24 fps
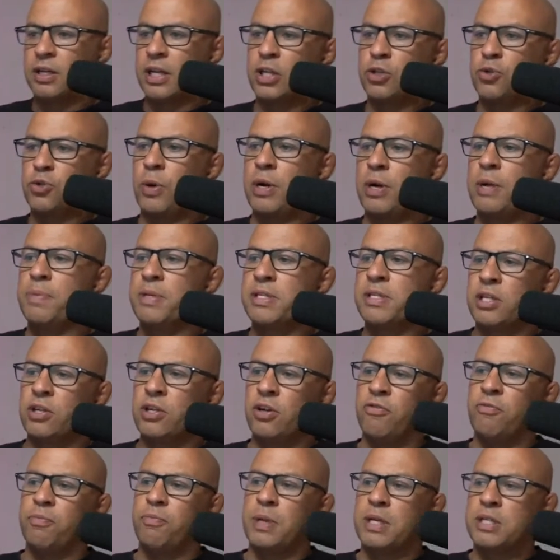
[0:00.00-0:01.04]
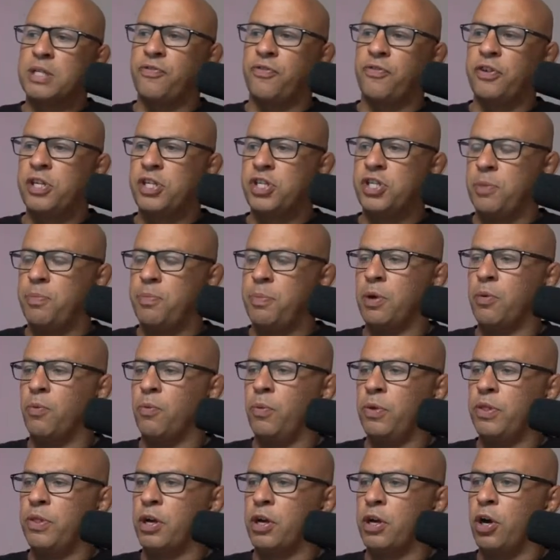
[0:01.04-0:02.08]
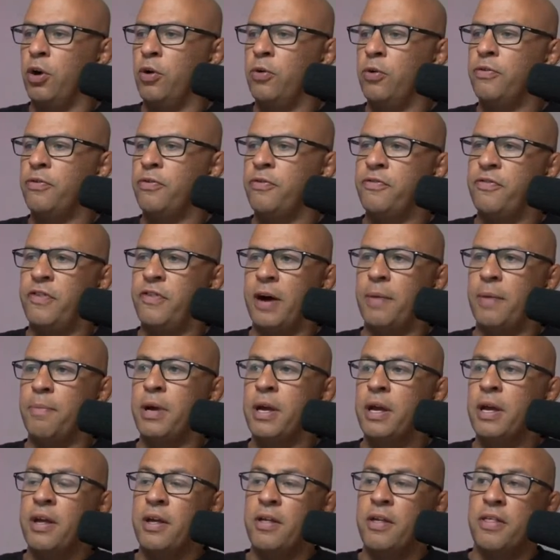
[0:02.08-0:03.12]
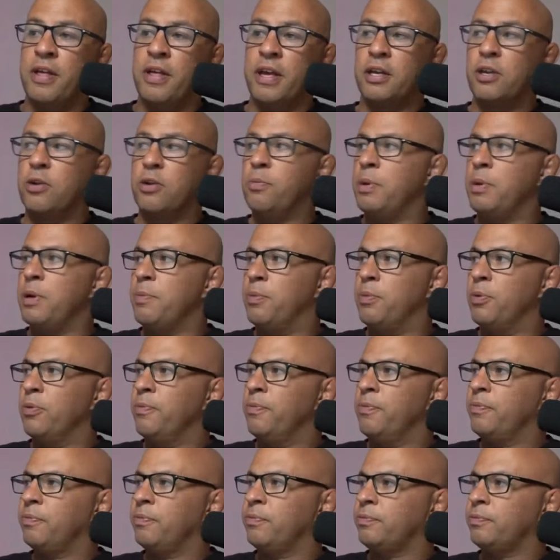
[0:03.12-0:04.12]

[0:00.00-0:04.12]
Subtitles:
get 20% off plus free shipping with the code FAB. Thank you, people.